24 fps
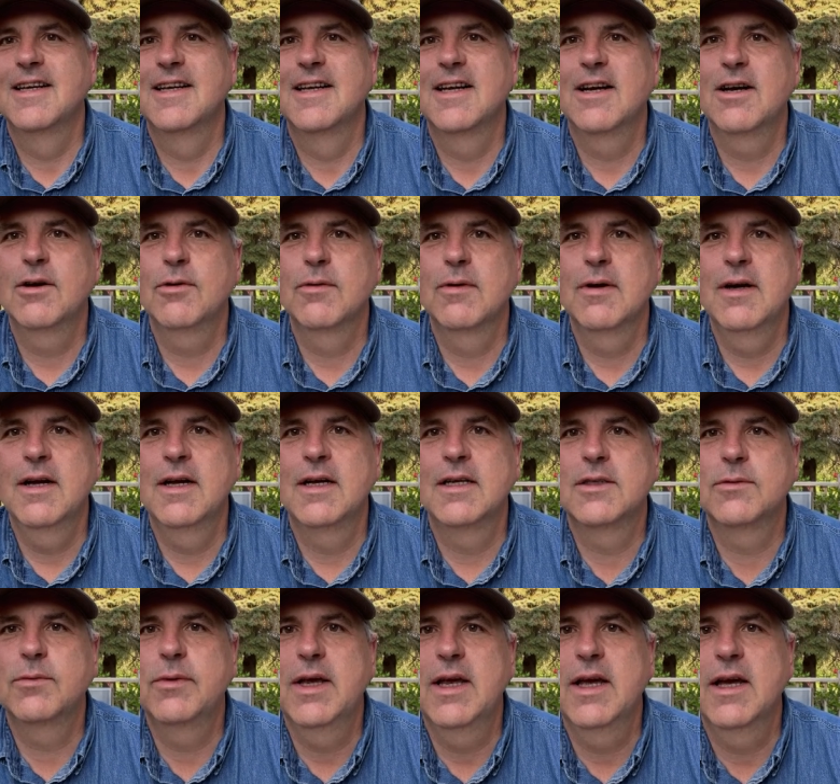All right,
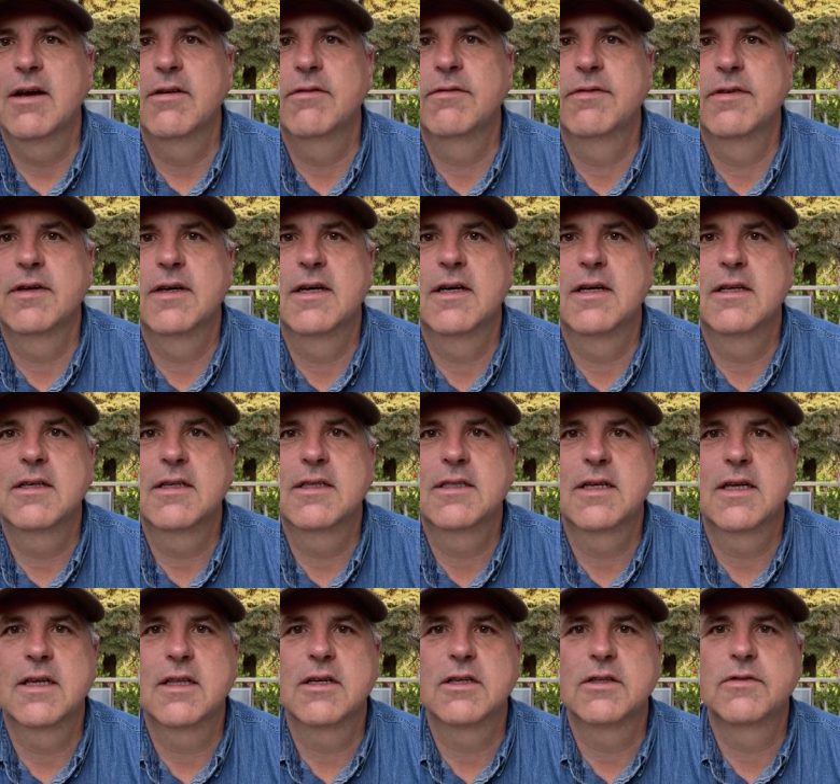we have, looks
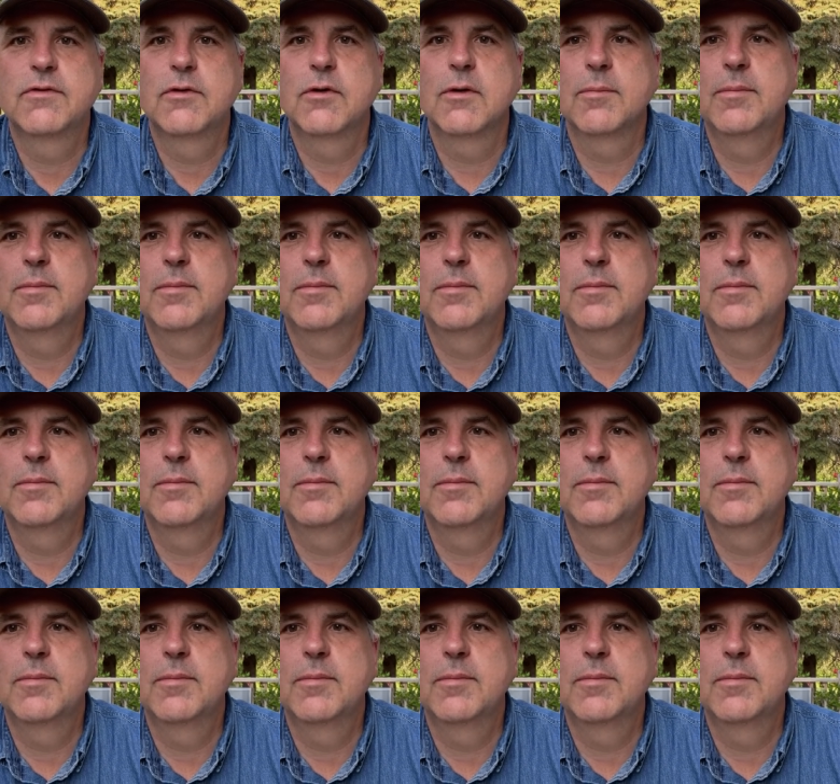like there's 4